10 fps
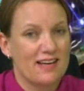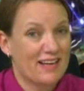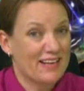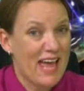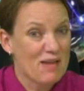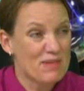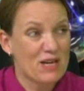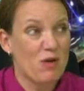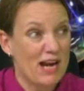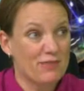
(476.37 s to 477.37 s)
it can be
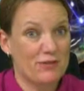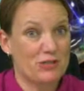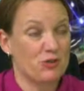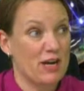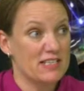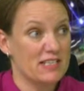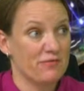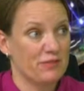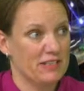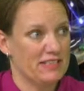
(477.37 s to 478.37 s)
quite
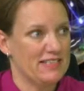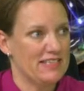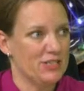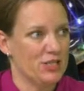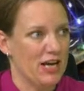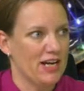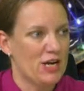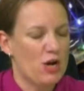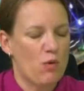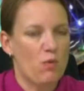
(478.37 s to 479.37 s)
frustrating for the teacher
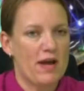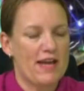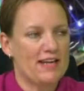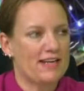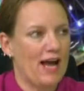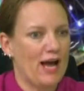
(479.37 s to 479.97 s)
when,